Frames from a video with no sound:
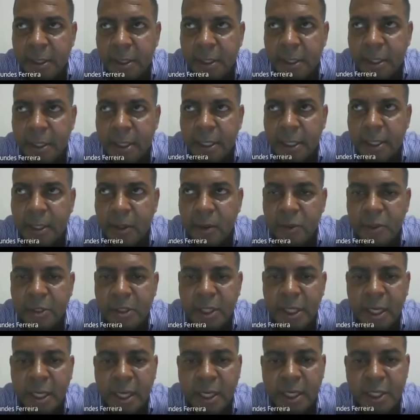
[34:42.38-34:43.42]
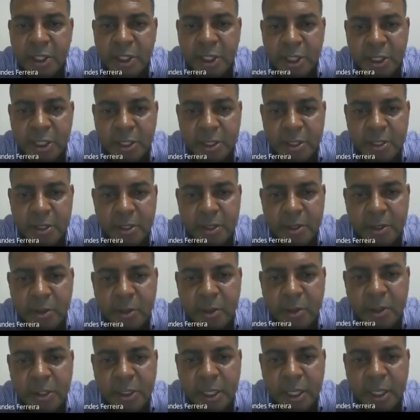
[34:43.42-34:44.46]
oscillation
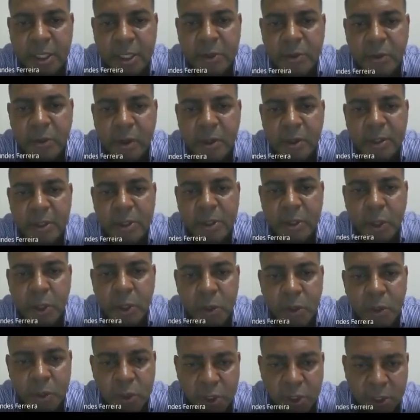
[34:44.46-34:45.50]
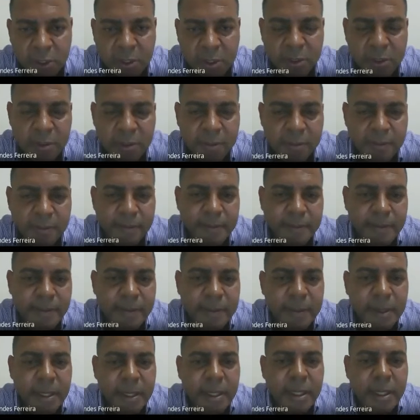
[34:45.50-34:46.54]
or oscillatory solution.
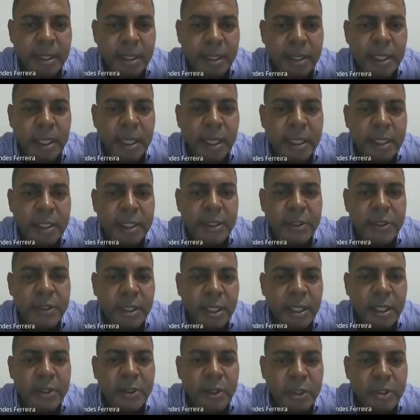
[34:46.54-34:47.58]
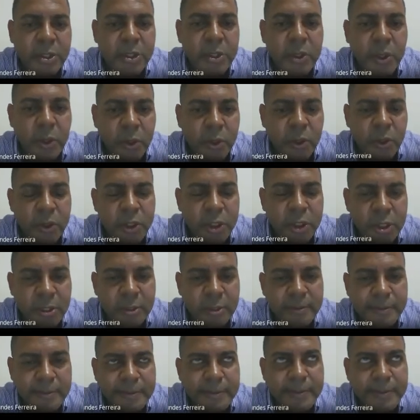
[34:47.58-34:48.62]
And the oscillatory
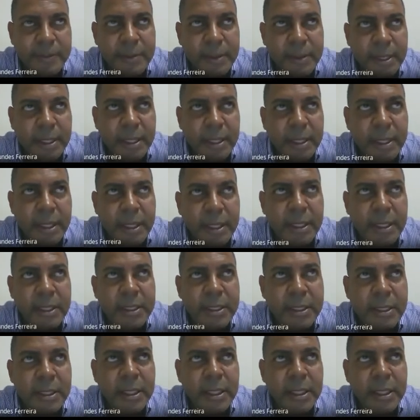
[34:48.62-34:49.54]
solution, it's